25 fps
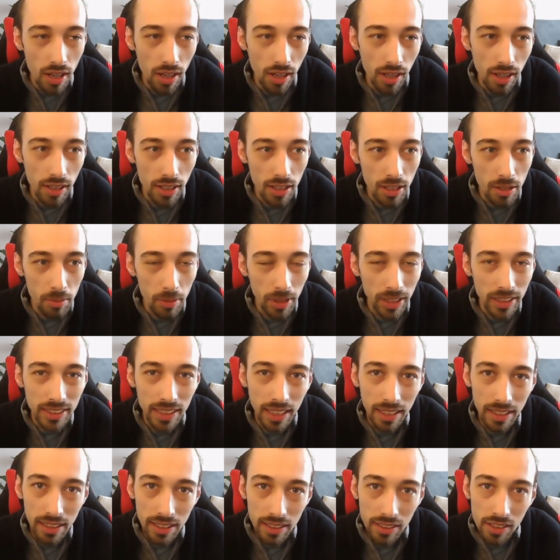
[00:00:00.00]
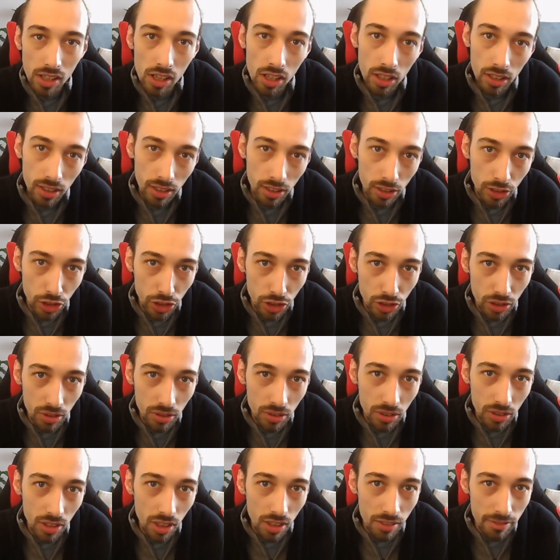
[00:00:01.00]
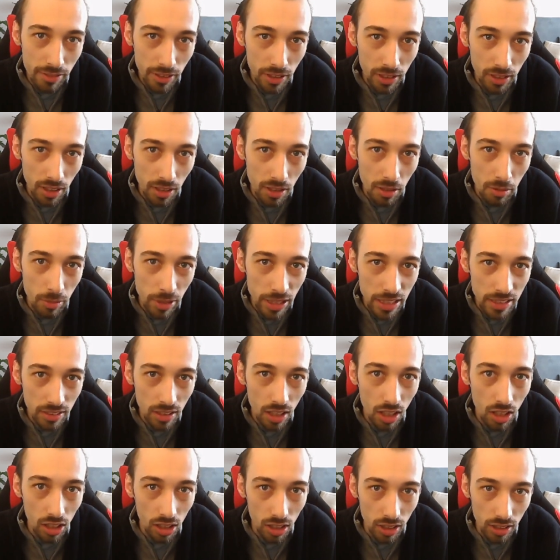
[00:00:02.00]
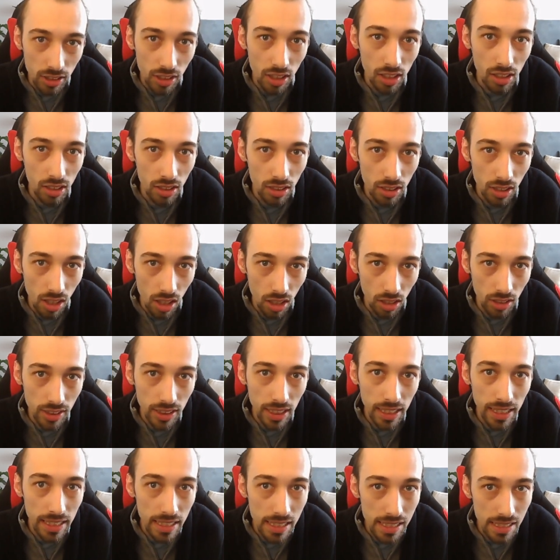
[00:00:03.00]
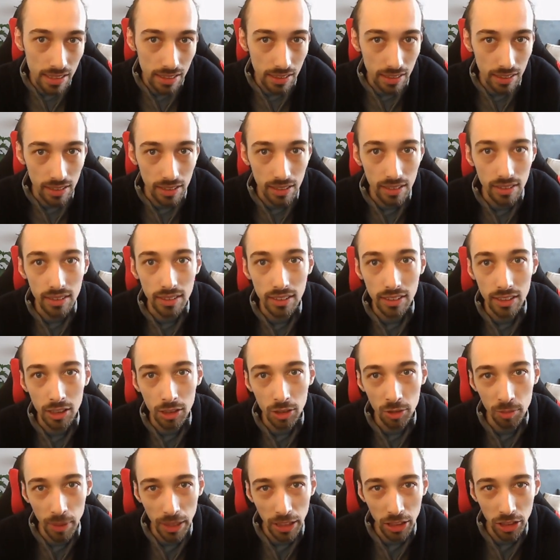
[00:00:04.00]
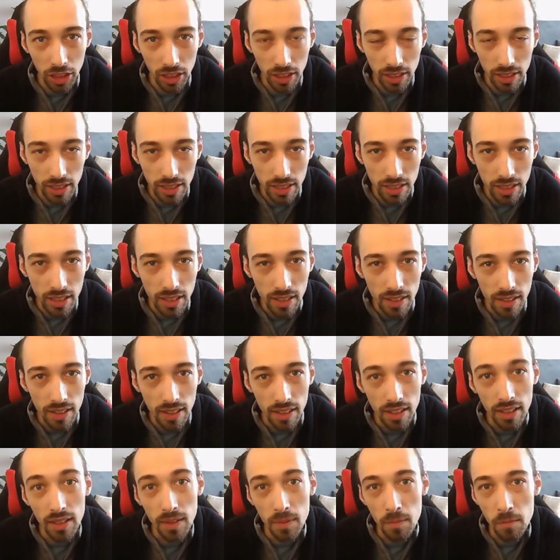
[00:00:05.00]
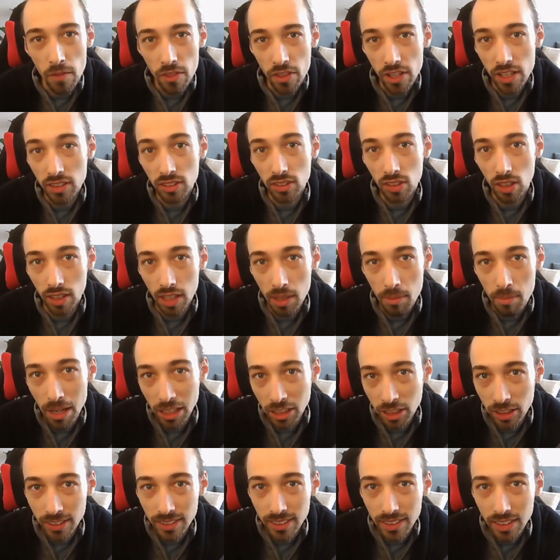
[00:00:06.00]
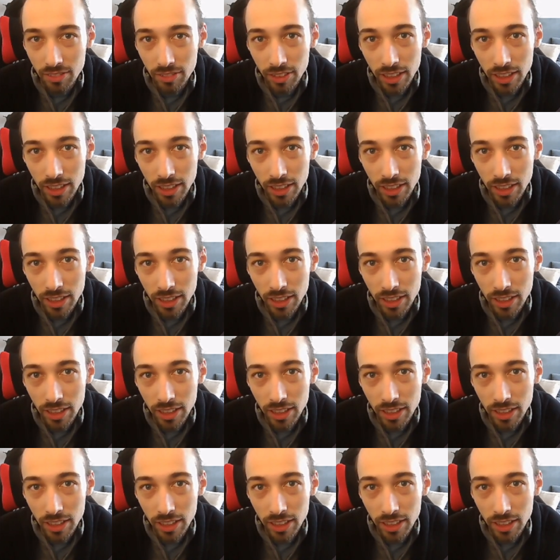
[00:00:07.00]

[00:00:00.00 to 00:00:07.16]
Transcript: a technique that I like to use that I feel like makes art a lot easier, especially things like imaginative